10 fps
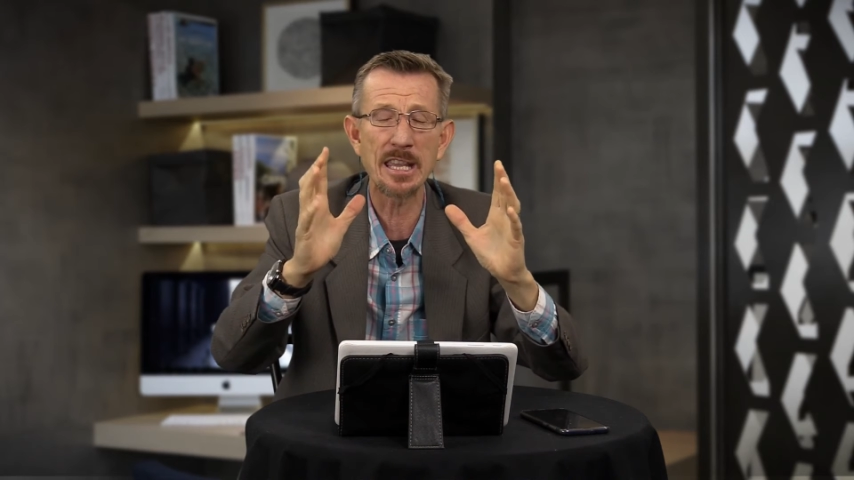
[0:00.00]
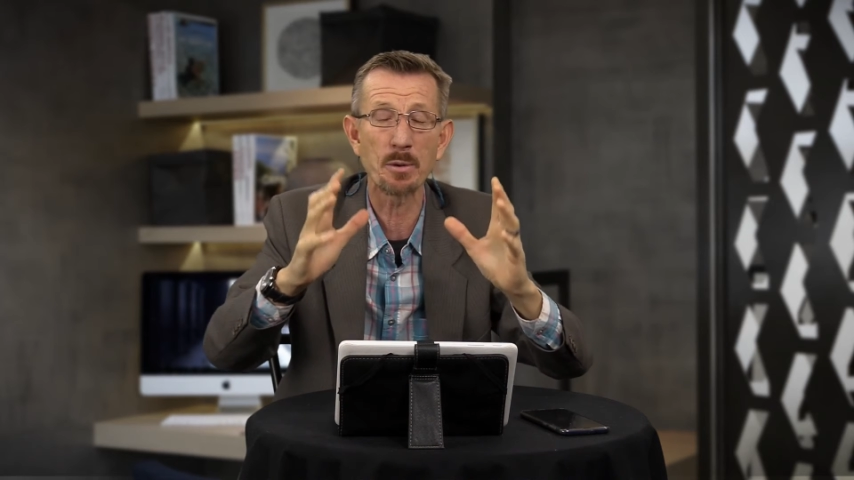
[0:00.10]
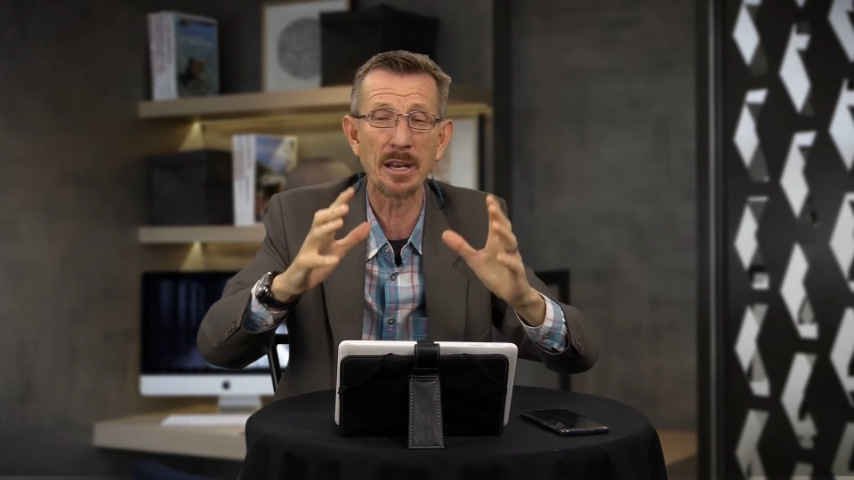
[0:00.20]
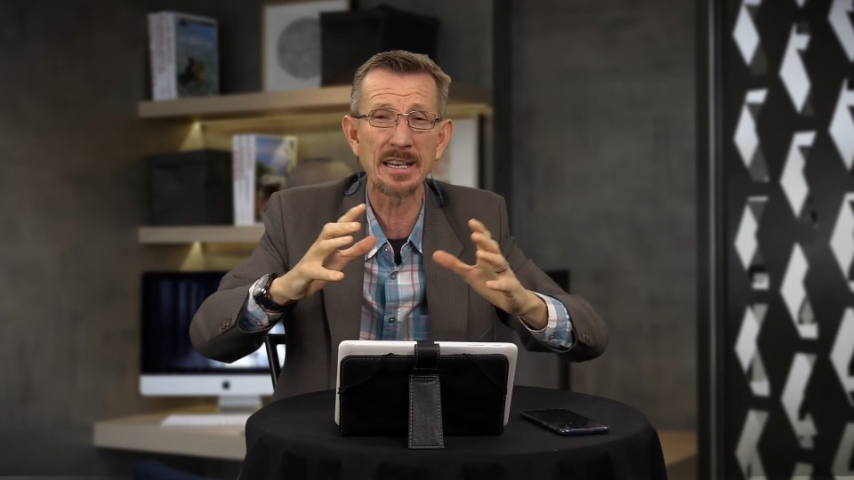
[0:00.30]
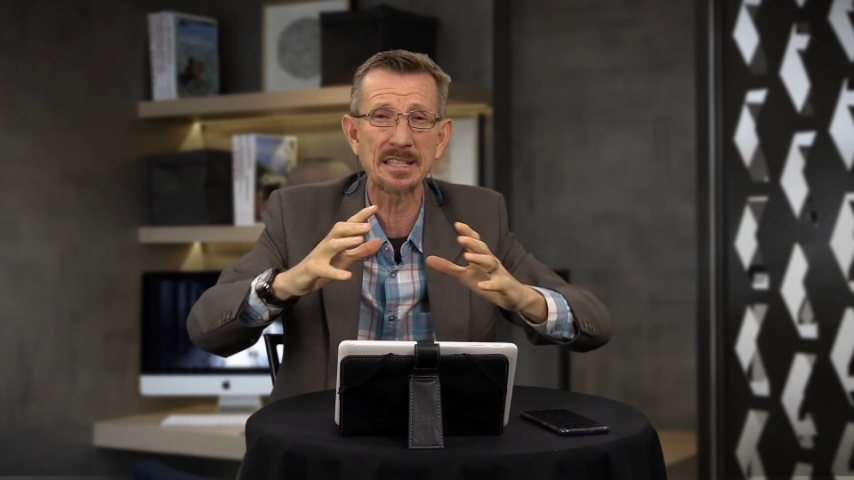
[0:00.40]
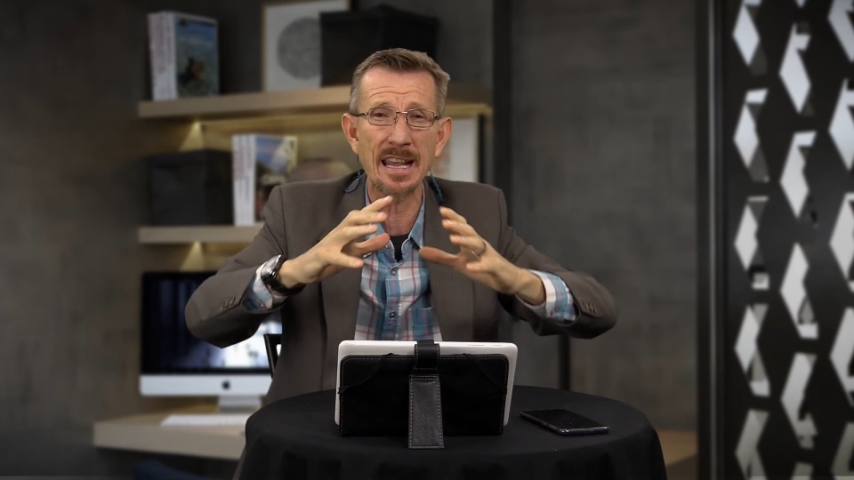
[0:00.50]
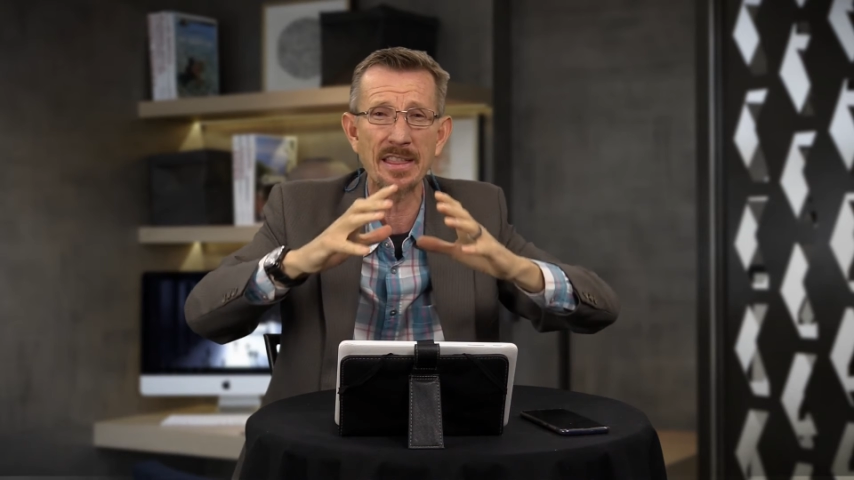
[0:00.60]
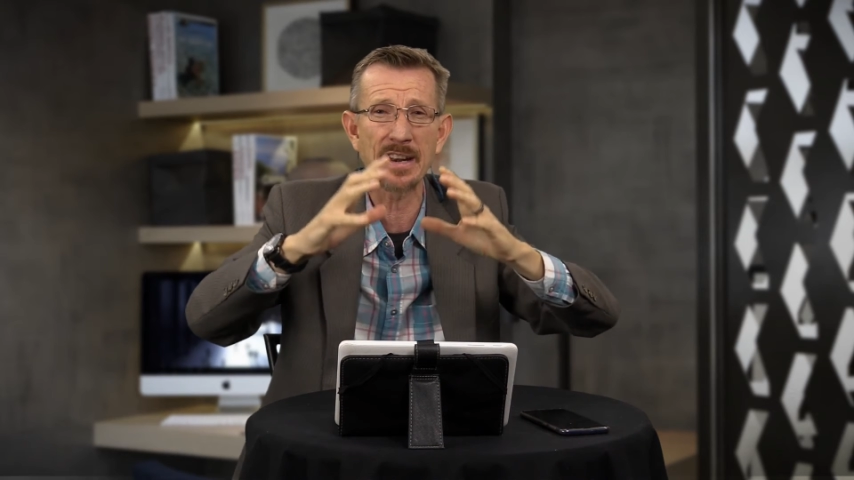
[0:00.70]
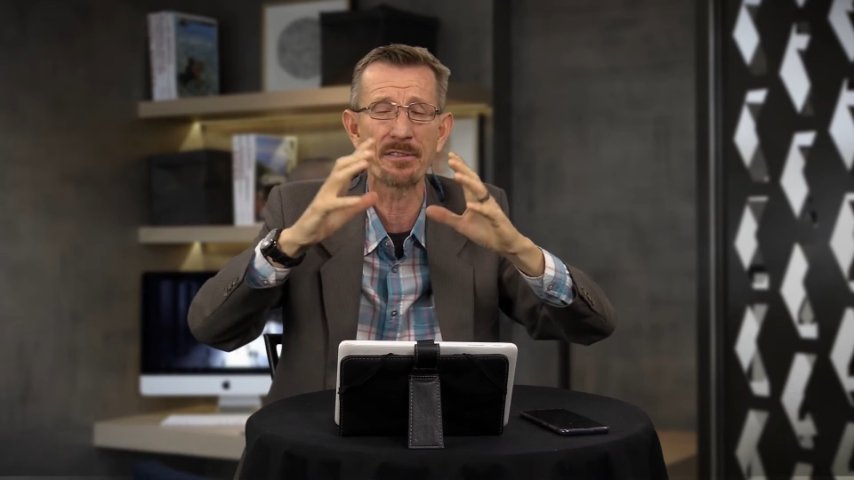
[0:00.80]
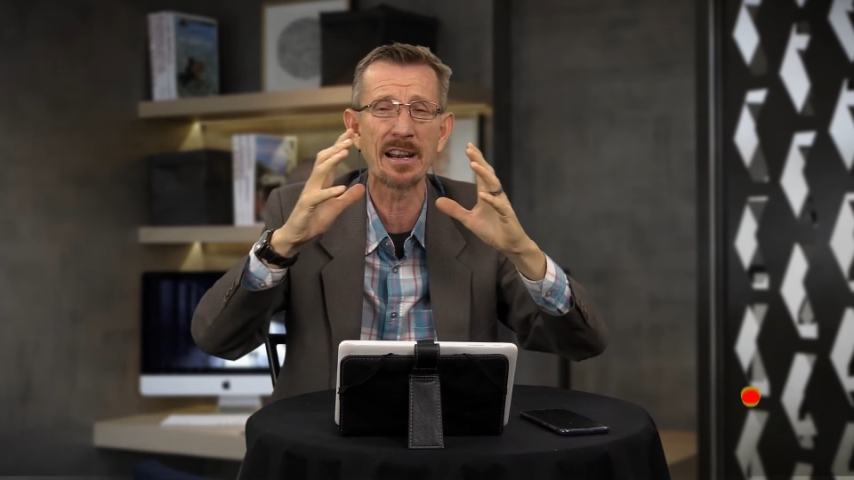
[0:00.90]
you will
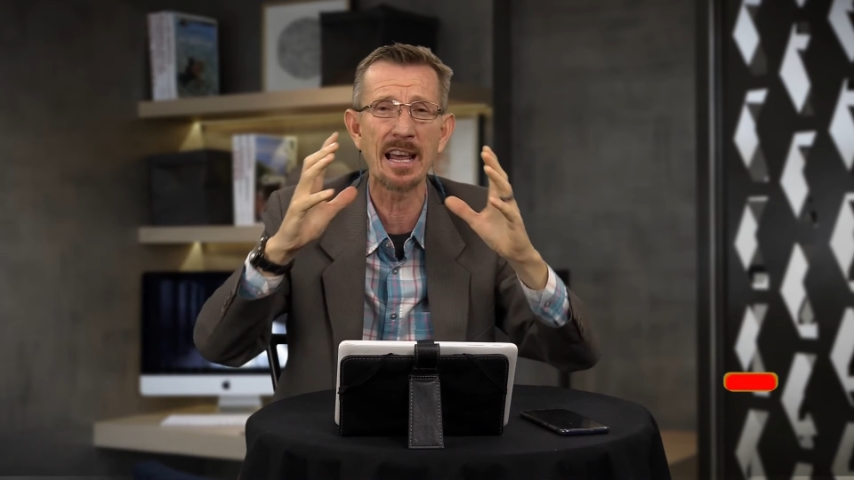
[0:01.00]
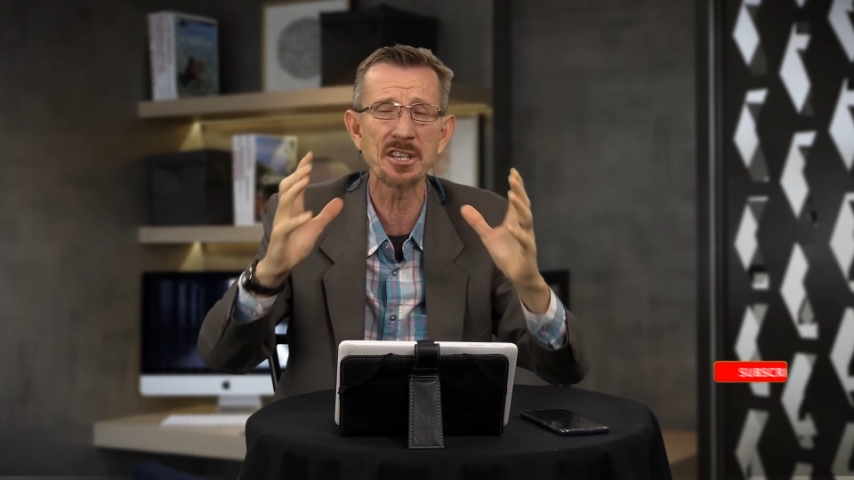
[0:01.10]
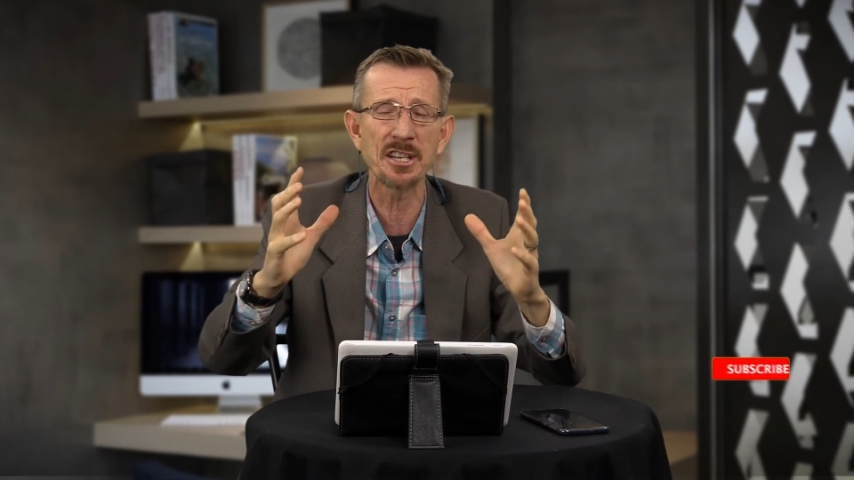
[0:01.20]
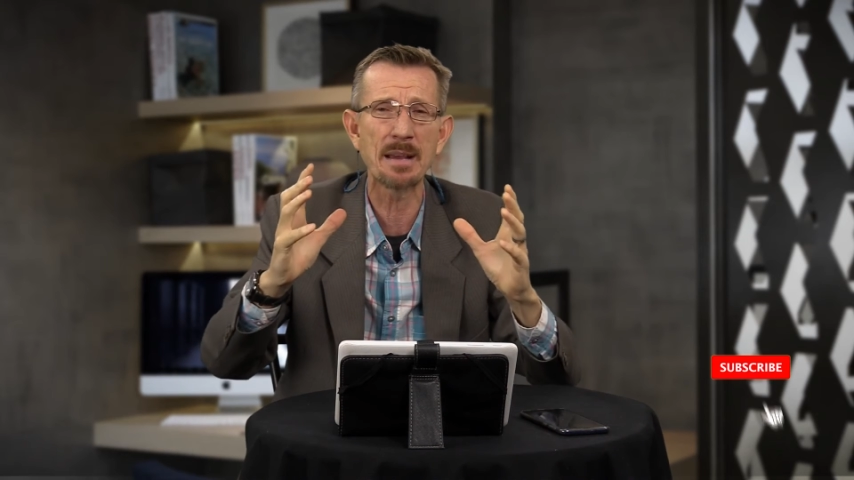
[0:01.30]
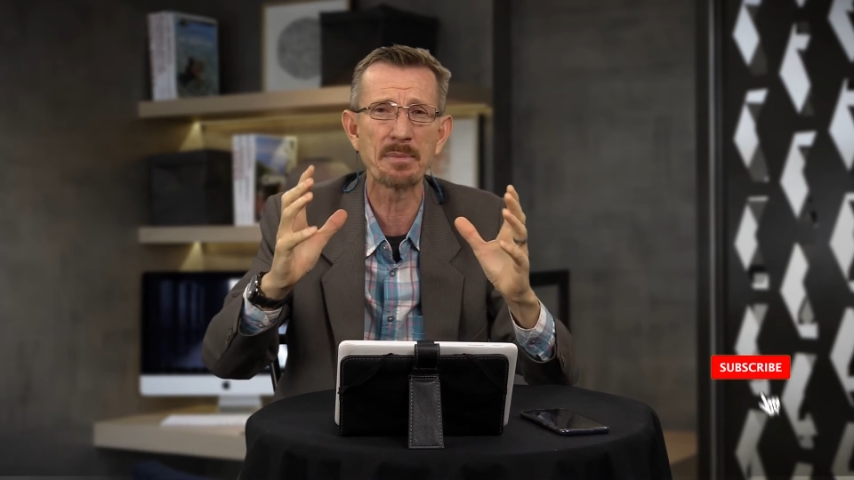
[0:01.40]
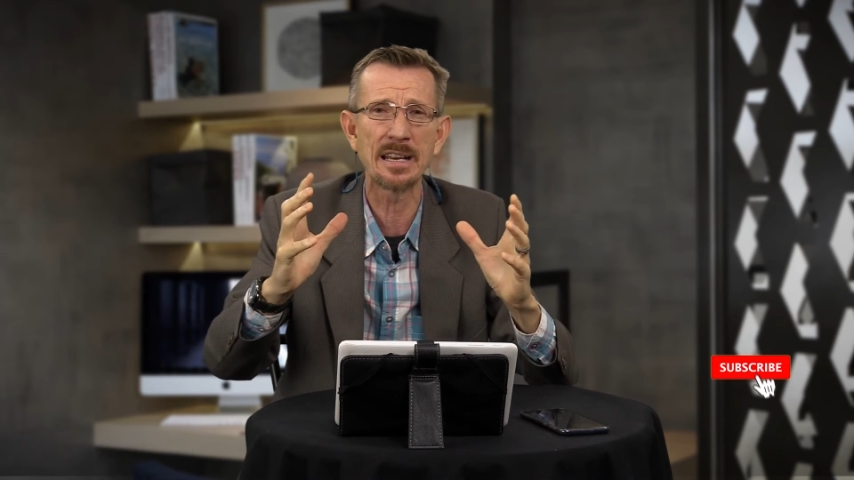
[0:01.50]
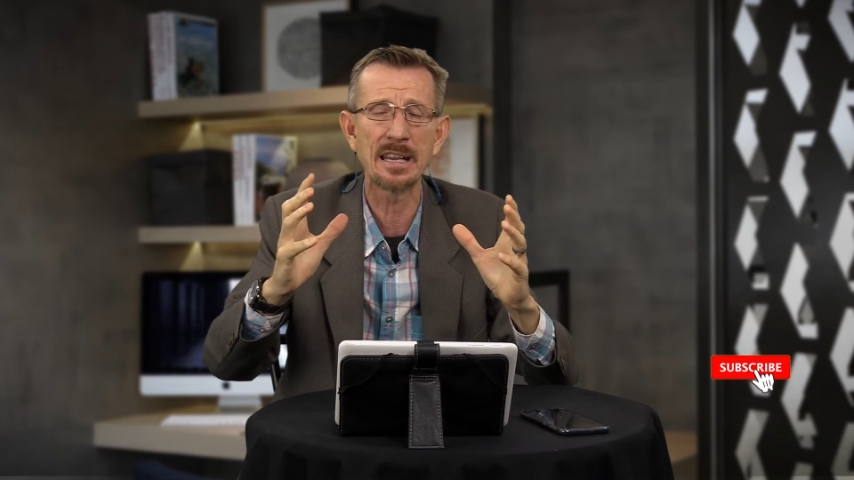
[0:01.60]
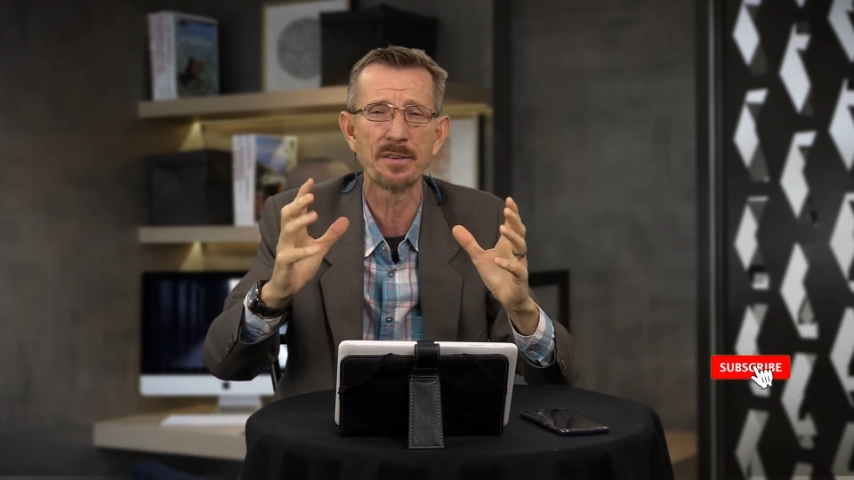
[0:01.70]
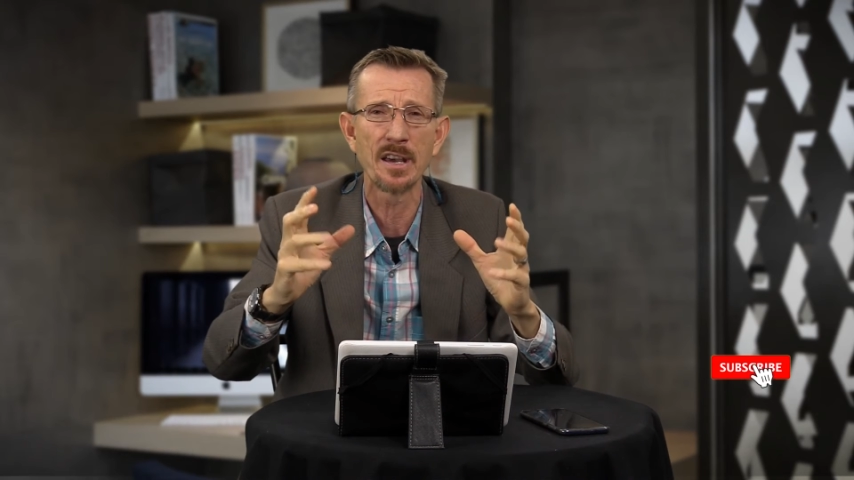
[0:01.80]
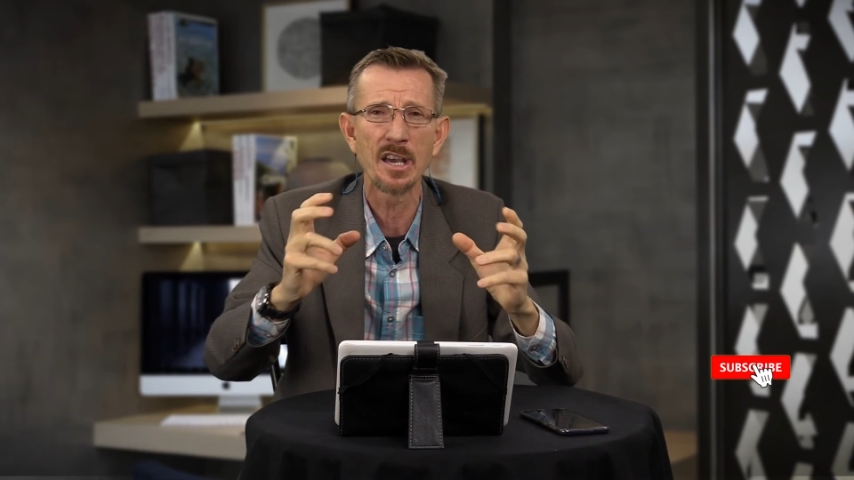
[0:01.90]
understand the revelation I
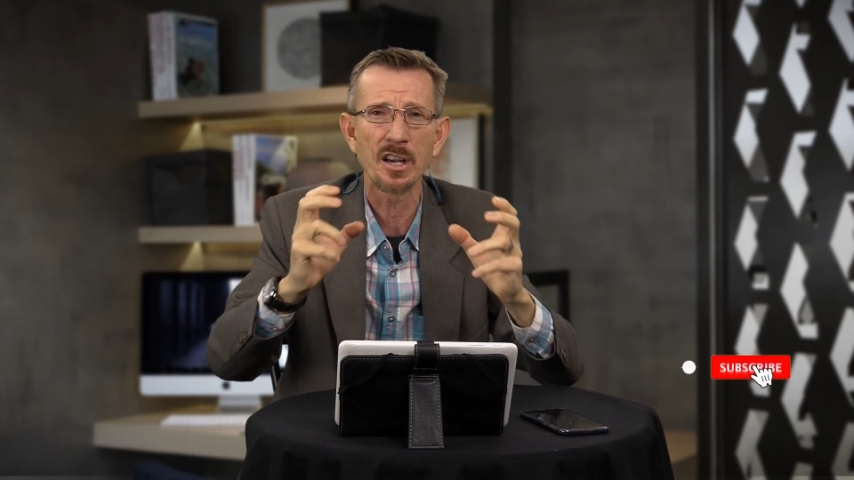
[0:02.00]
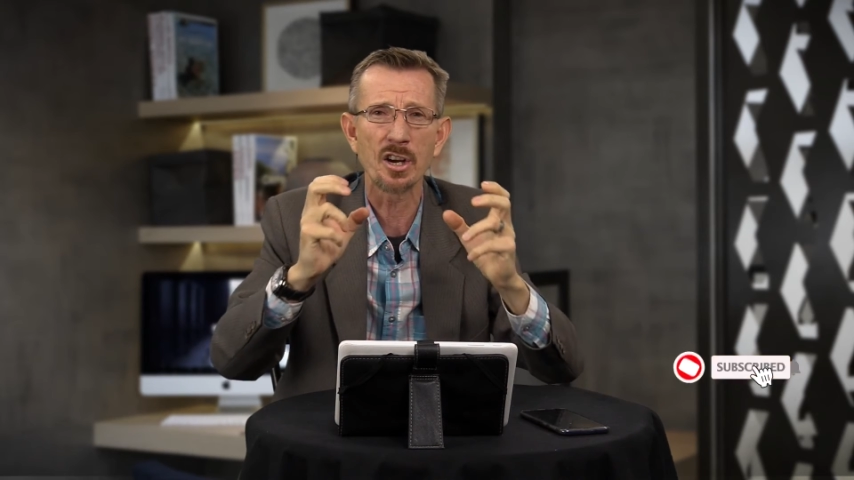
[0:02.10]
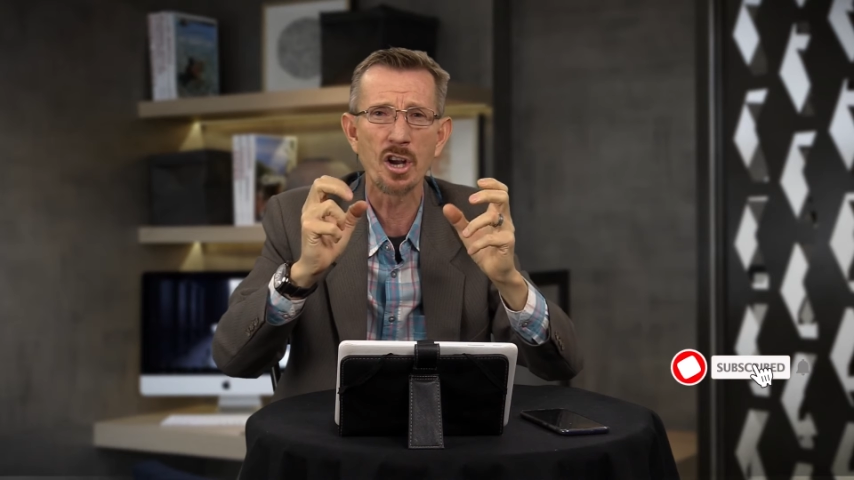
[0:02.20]
believe